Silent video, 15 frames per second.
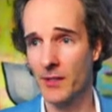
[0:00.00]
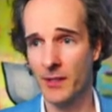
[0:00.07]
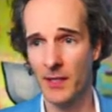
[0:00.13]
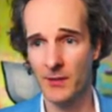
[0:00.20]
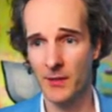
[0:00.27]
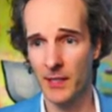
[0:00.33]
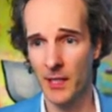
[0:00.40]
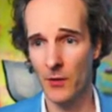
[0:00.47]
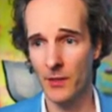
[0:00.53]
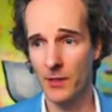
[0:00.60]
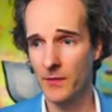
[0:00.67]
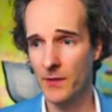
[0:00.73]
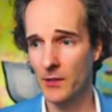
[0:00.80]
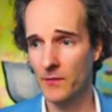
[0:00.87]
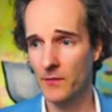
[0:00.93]
doesn't it? Oh, it
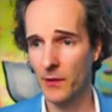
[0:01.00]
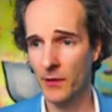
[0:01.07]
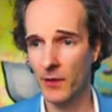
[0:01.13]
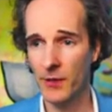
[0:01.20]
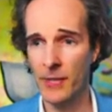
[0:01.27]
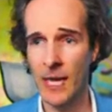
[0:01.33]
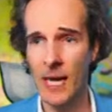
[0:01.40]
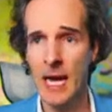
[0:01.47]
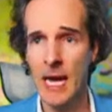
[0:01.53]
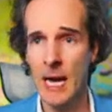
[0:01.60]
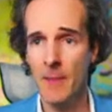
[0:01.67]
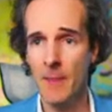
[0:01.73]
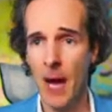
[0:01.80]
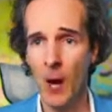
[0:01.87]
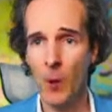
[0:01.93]
just feels very good.
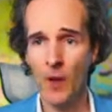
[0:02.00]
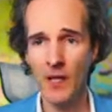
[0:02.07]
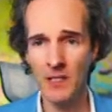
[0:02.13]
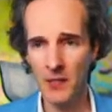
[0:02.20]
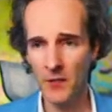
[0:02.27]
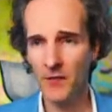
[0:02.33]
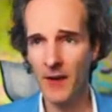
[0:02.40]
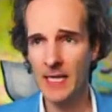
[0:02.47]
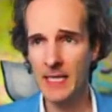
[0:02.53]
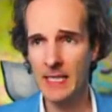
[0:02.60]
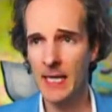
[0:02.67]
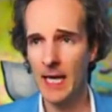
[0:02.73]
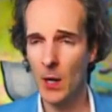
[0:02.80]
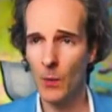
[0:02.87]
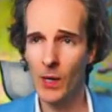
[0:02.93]
Now, what does the Fed
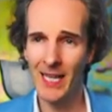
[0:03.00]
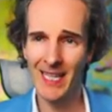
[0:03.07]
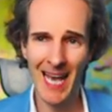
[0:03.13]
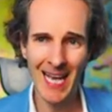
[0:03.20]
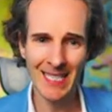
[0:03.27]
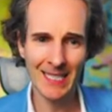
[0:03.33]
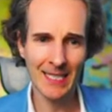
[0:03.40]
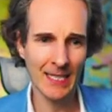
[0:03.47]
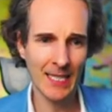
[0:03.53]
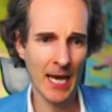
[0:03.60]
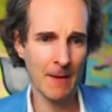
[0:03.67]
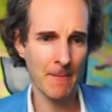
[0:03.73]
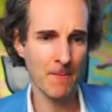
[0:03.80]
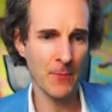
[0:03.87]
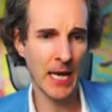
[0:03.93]
say? Well,
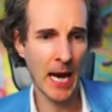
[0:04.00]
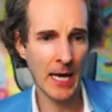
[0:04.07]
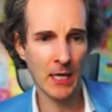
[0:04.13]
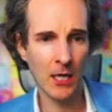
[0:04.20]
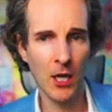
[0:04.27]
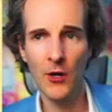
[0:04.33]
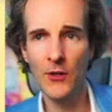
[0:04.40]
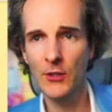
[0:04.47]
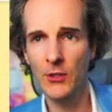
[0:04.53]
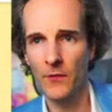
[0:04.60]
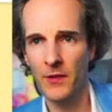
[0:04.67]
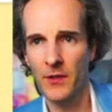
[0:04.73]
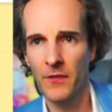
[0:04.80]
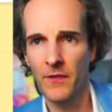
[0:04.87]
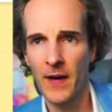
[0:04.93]
yesterday we had loads of
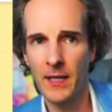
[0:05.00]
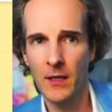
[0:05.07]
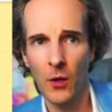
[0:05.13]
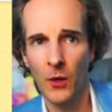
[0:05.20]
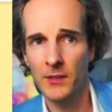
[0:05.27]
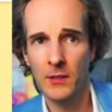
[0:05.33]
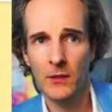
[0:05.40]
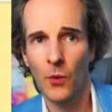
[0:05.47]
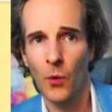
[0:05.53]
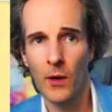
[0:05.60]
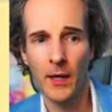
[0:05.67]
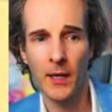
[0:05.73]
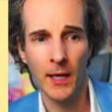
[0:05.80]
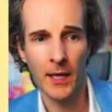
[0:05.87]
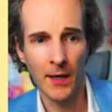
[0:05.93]
the Fed lot
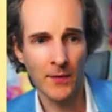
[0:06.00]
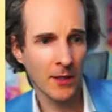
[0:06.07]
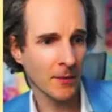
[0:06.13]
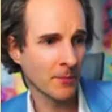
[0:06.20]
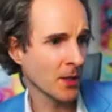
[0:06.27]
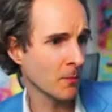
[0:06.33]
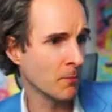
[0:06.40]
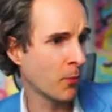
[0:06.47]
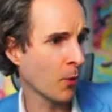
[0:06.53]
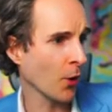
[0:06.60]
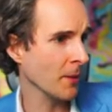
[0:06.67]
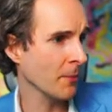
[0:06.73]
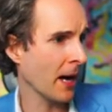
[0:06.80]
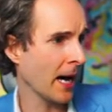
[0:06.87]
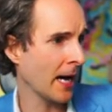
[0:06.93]
talking again. The, the
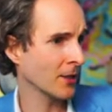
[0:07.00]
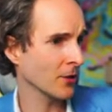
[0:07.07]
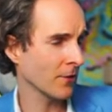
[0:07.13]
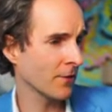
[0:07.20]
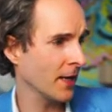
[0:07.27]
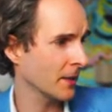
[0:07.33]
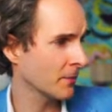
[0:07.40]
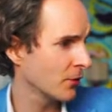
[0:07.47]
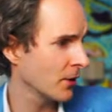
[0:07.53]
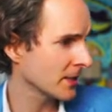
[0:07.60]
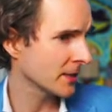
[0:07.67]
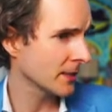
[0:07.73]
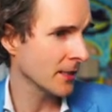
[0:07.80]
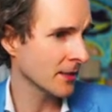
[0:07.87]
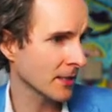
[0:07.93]
boy band of Fed
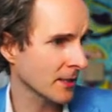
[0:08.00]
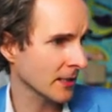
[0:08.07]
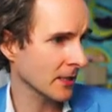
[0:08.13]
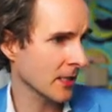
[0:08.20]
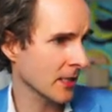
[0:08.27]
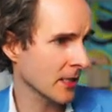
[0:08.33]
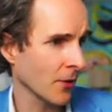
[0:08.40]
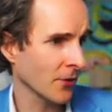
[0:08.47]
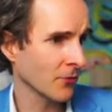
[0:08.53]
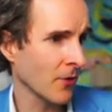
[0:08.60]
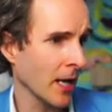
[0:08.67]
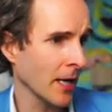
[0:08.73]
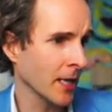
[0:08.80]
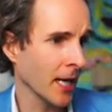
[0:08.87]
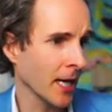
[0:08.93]
presidents is, is, is on the
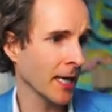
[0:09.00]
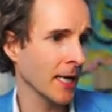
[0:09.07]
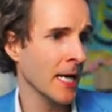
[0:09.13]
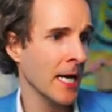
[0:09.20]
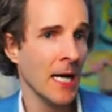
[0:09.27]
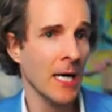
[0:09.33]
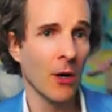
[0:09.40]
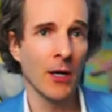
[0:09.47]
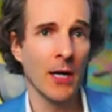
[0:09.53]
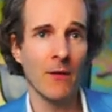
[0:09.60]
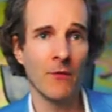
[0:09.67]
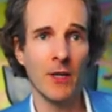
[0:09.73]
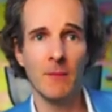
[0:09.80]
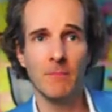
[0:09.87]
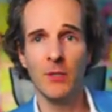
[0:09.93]
run again on
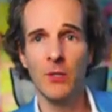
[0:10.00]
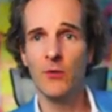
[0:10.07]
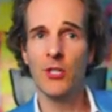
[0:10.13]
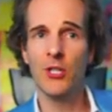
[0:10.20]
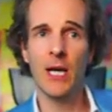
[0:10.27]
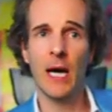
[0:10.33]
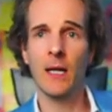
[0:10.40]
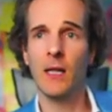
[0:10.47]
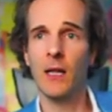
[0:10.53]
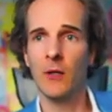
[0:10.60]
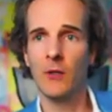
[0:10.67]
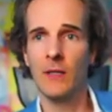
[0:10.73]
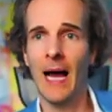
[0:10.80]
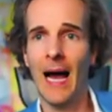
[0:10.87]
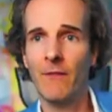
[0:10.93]
every news channel.
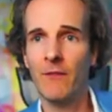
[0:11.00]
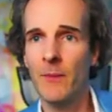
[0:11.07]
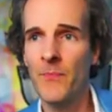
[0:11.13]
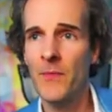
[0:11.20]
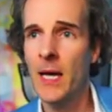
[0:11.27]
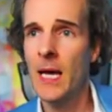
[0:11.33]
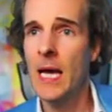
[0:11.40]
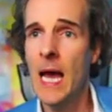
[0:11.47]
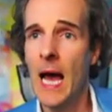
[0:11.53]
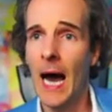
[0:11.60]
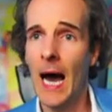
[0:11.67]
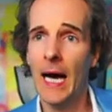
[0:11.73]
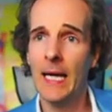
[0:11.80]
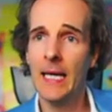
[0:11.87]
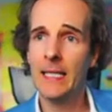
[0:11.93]
You'll have them.
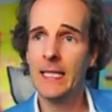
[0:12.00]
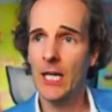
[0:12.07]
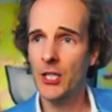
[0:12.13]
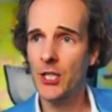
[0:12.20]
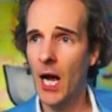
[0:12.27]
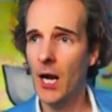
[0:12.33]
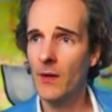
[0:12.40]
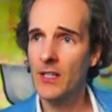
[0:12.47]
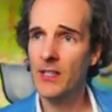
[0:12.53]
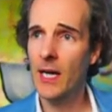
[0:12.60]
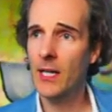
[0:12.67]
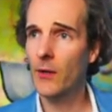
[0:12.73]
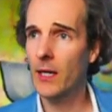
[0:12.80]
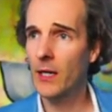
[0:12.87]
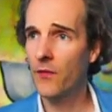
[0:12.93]
And Kashkari
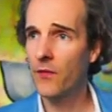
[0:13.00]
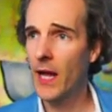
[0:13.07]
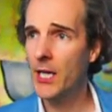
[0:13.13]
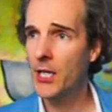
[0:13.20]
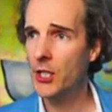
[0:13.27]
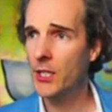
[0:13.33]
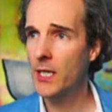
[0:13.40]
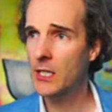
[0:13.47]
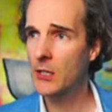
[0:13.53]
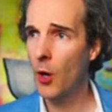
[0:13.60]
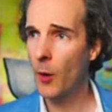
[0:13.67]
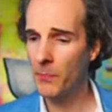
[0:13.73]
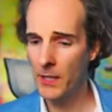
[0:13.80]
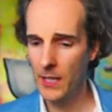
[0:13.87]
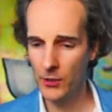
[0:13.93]
said, look, inflation is
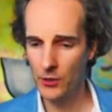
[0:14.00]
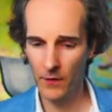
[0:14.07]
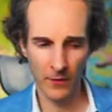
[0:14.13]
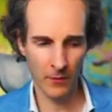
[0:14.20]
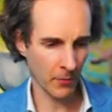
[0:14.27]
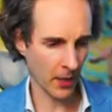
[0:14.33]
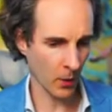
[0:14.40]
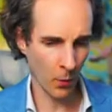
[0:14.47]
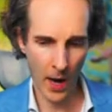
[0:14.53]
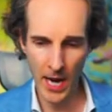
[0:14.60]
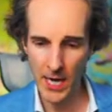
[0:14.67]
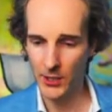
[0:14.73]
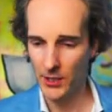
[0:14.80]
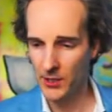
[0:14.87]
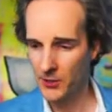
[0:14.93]
not being driven by
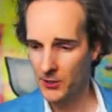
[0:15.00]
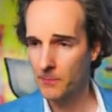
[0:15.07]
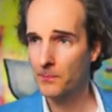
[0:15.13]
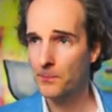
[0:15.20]
wages,